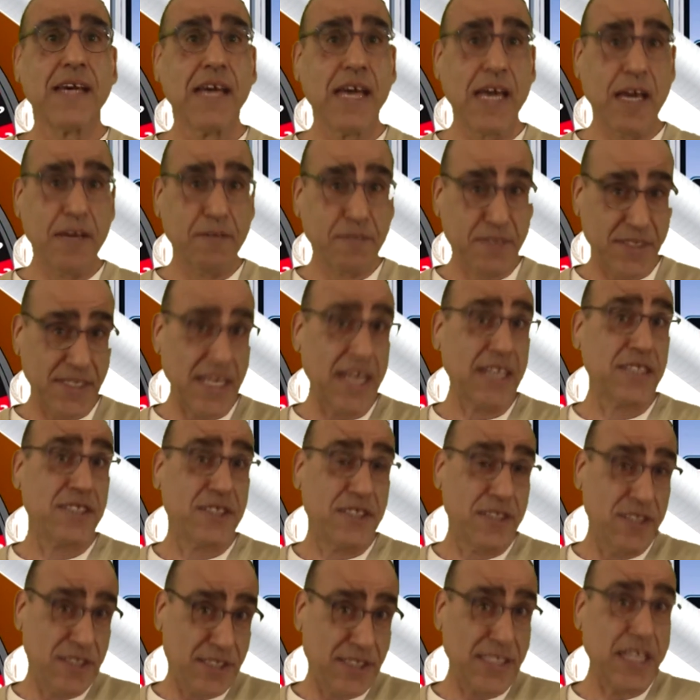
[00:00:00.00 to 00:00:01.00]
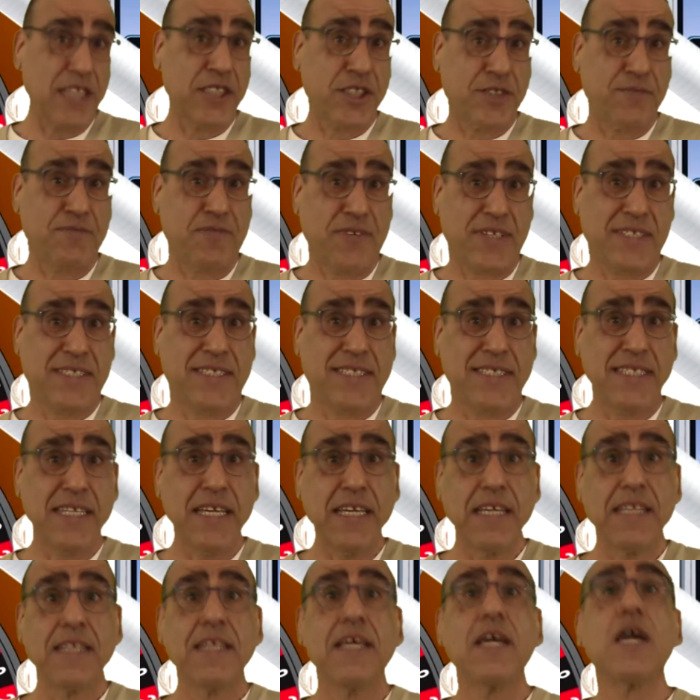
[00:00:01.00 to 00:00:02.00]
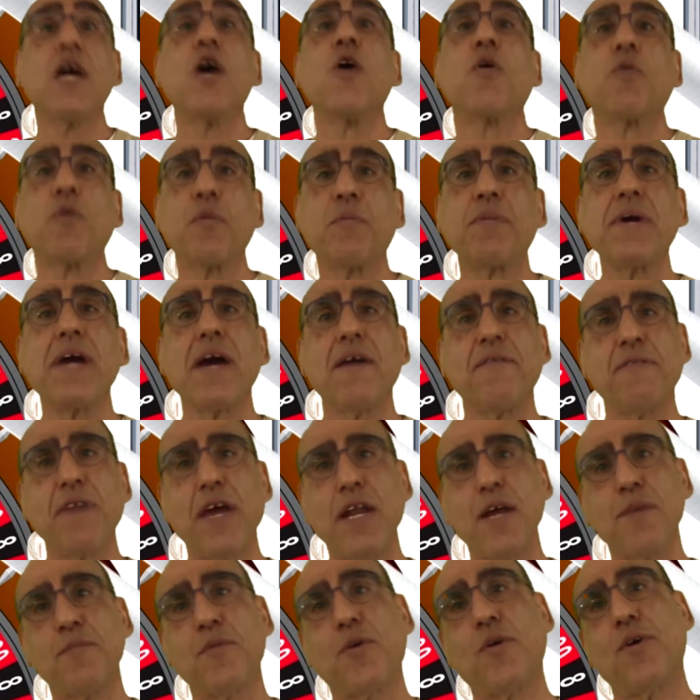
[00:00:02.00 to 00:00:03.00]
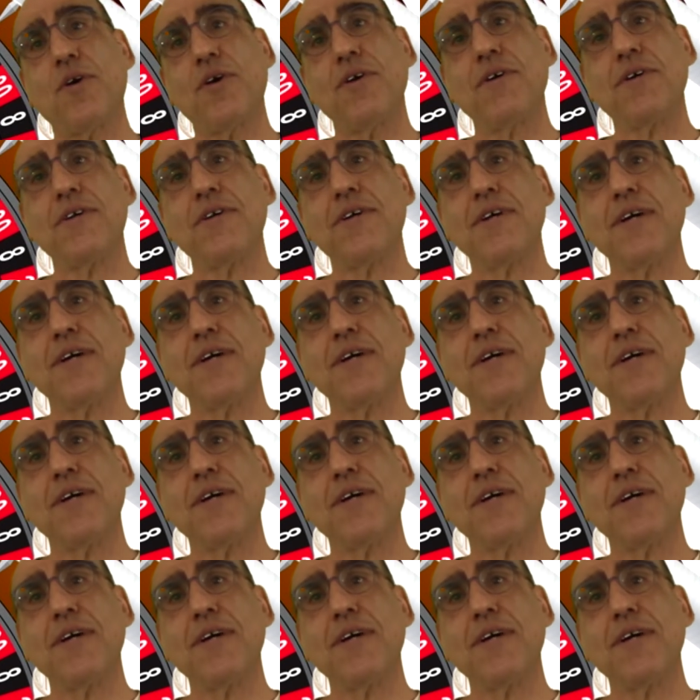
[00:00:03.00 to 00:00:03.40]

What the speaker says: if such vaccine will be available?